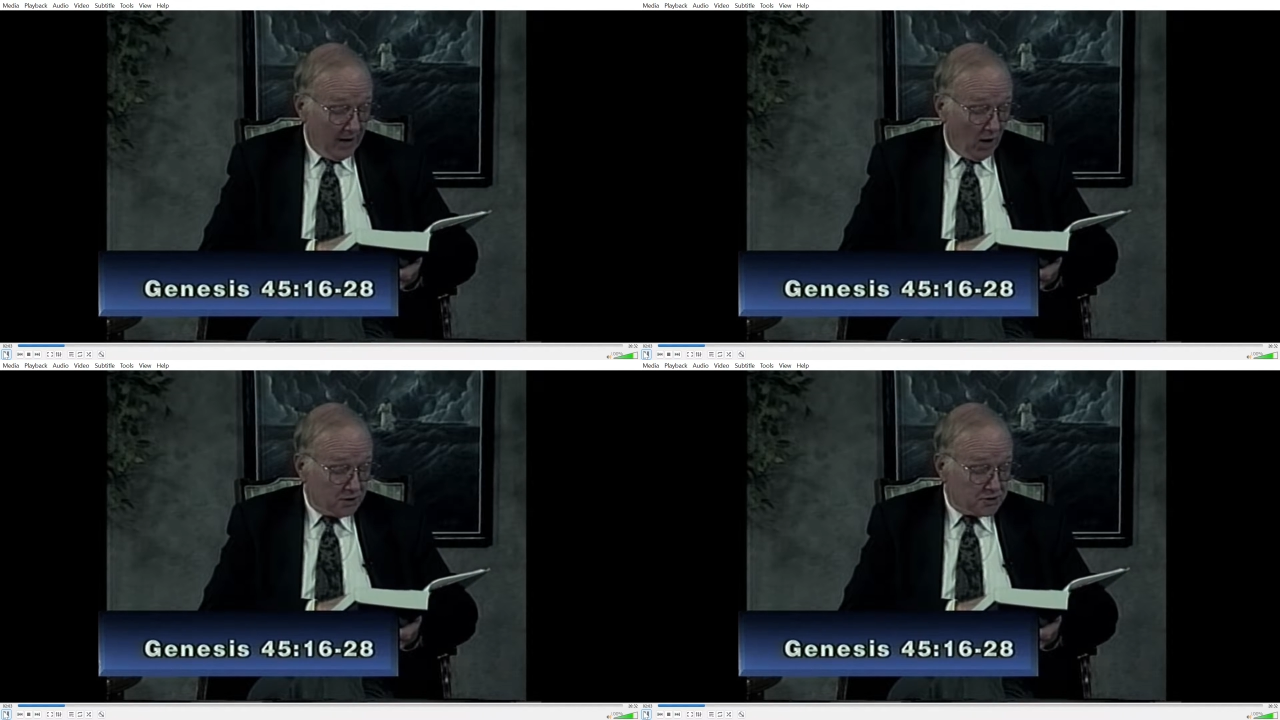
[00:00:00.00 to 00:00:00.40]

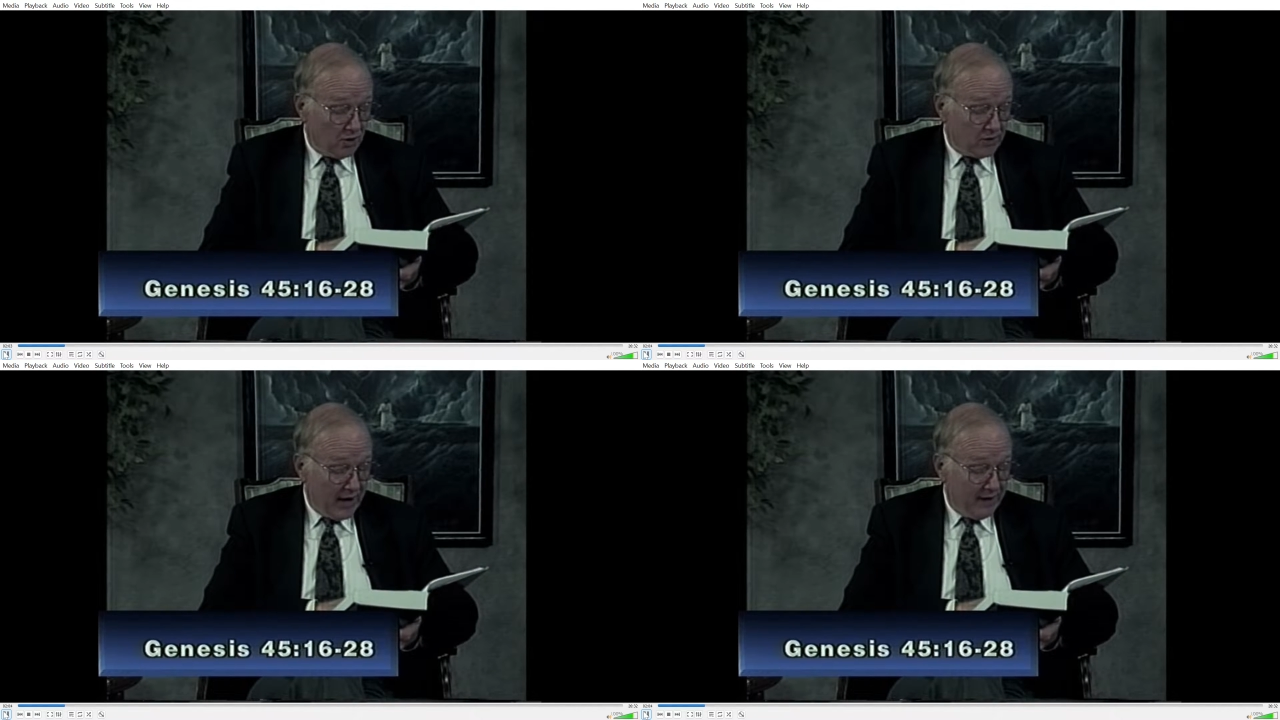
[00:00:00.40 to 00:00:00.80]

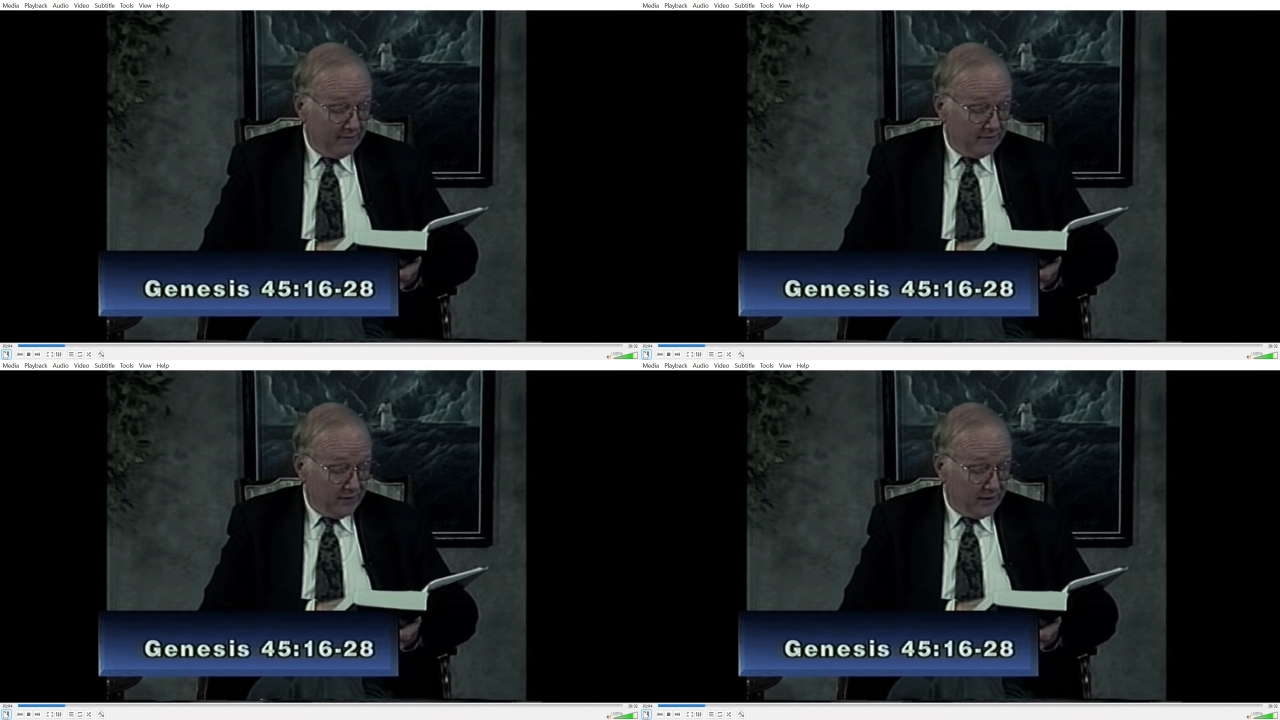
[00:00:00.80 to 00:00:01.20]
also
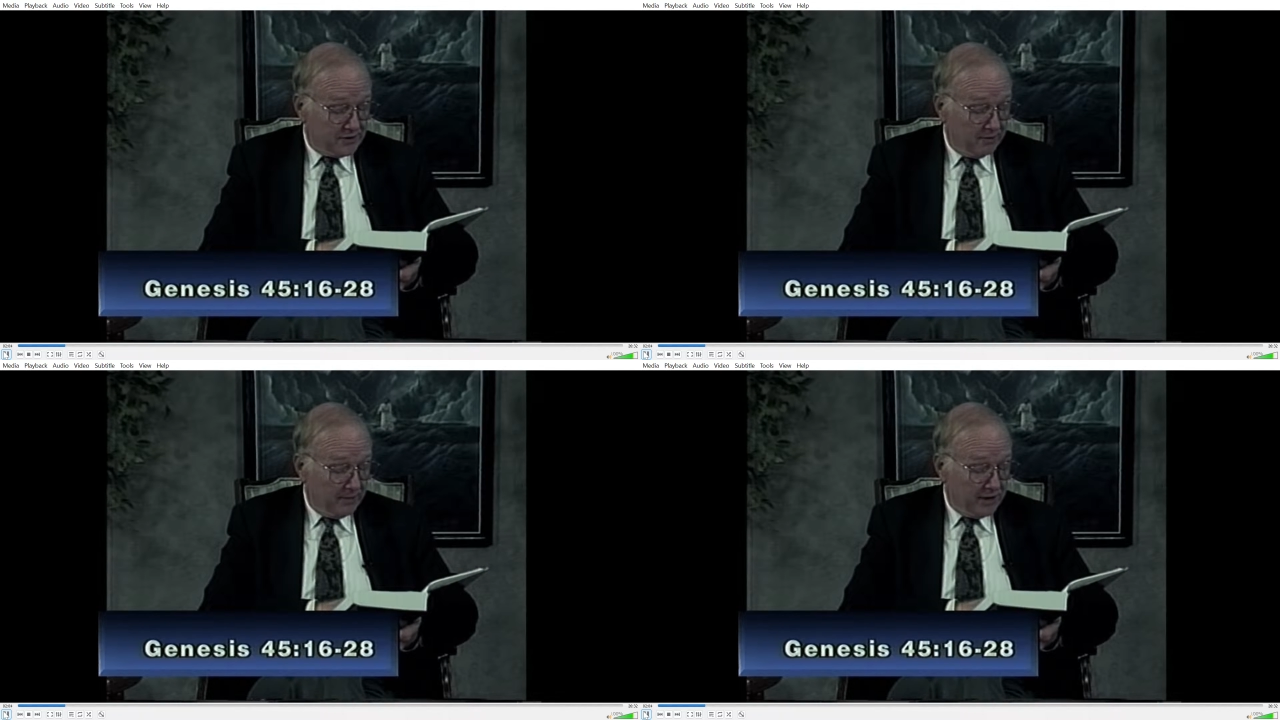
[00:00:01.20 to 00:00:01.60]
gave
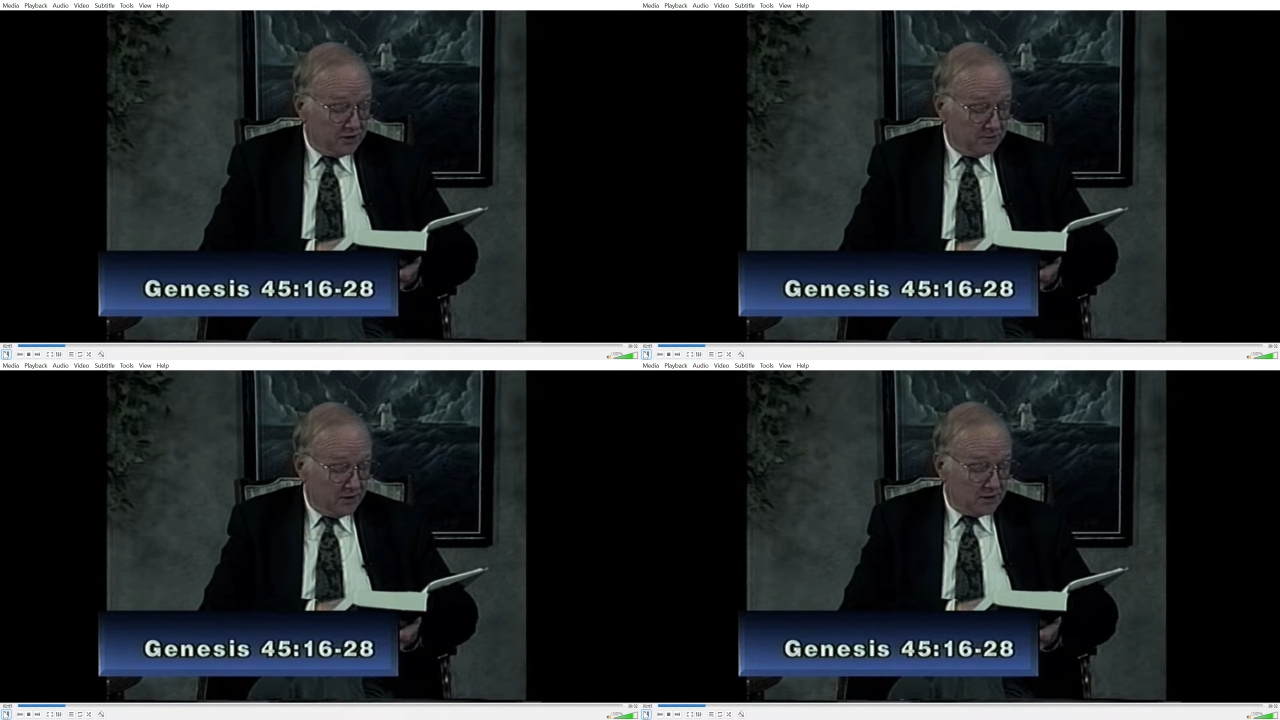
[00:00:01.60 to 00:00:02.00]
to
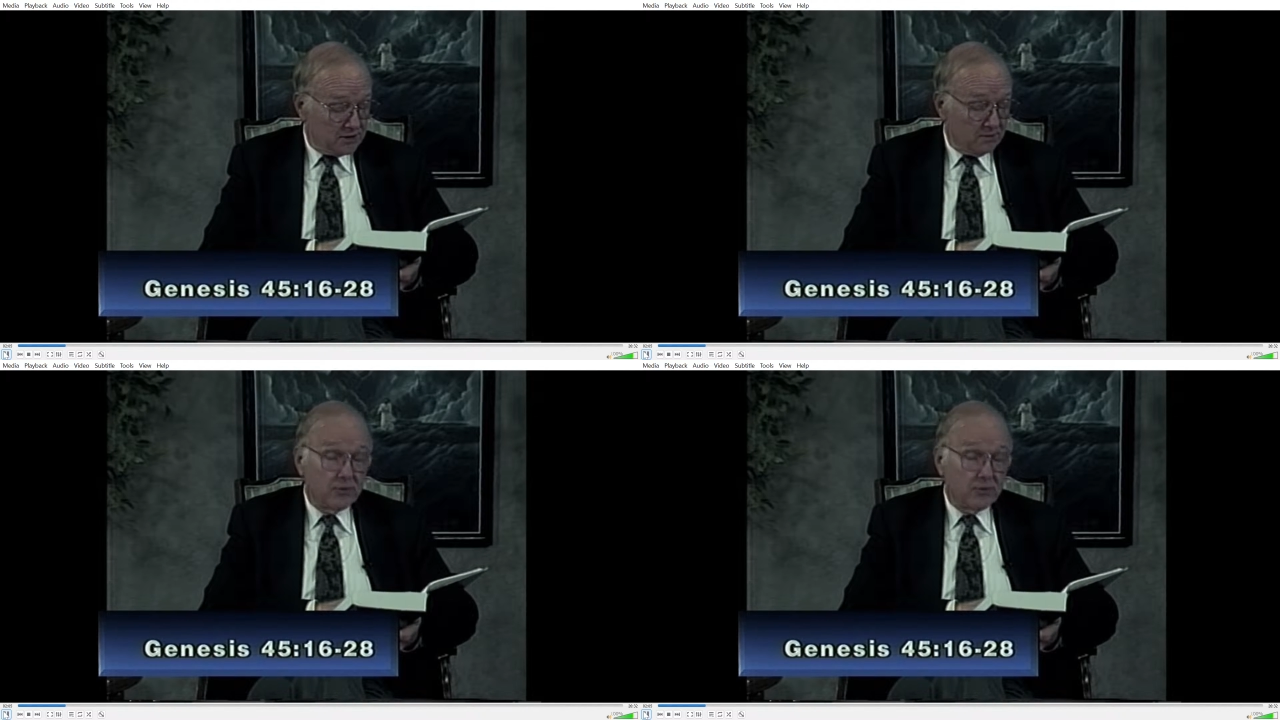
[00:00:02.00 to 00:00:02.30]
Benjamin